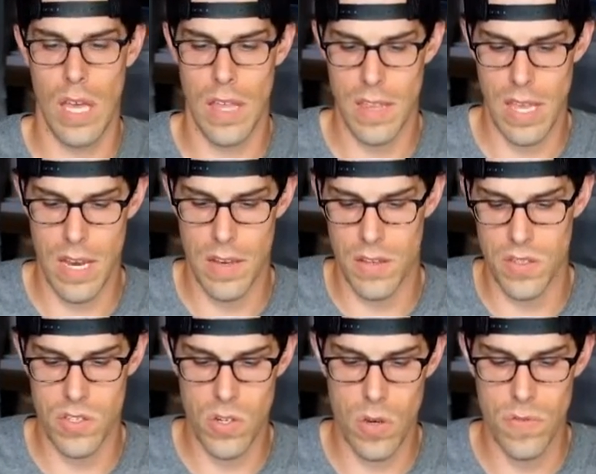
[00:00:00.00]
and then the
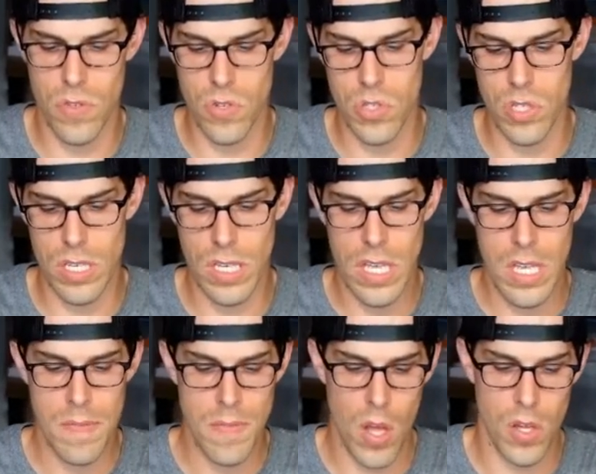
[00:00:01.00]
stove usually
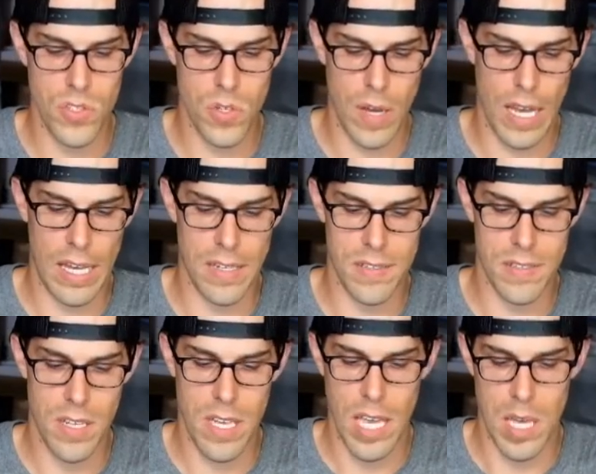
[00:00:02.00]
also
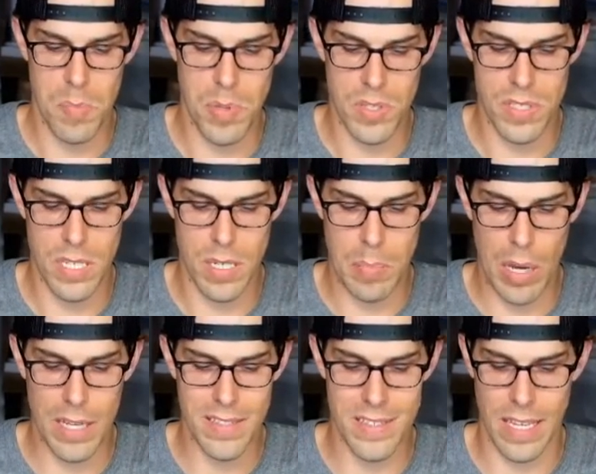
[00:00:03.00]
has a built-in
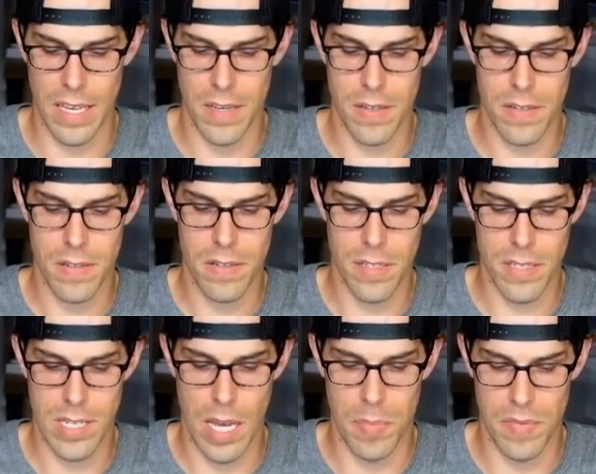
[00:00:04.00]
pot stand to
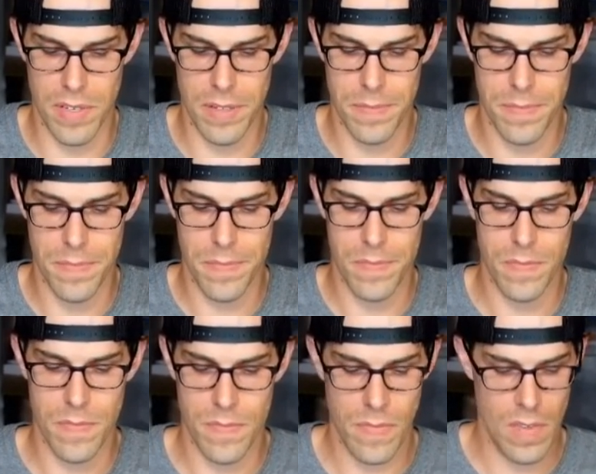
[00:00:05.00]
the top of it,
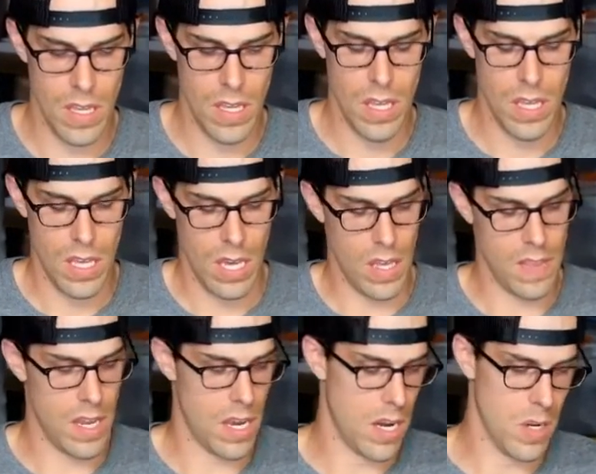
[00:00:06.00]
and
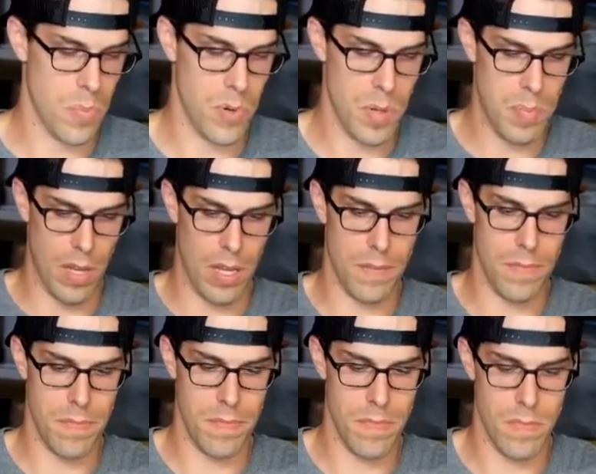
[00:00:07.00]
then you put your pot
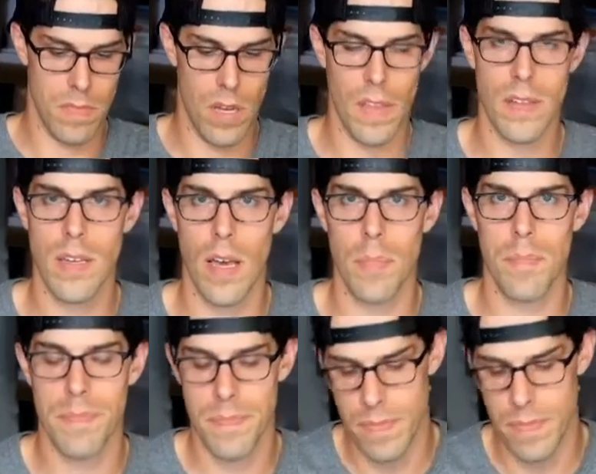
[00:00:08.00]
on the top.